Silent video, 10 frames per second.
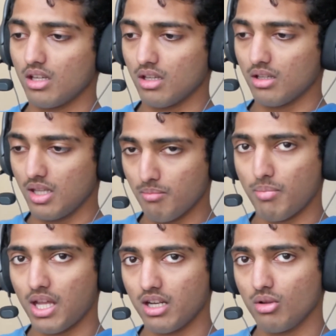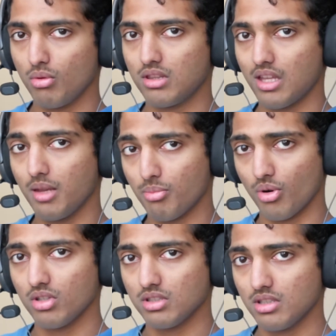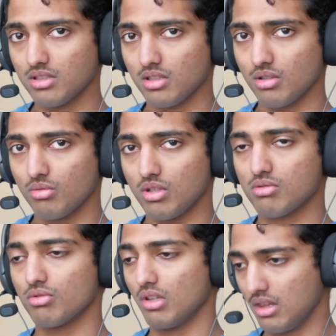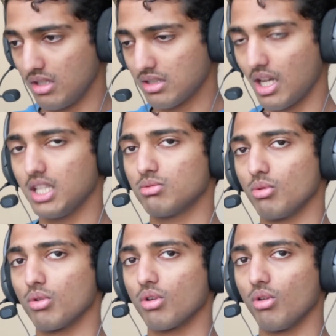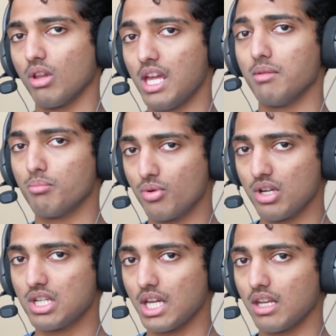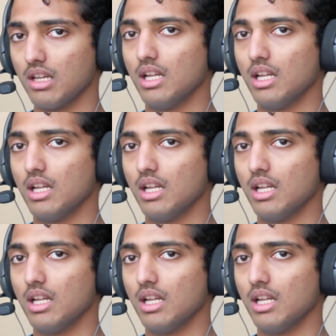embedded with a process, which in this case we will call a bridgehead.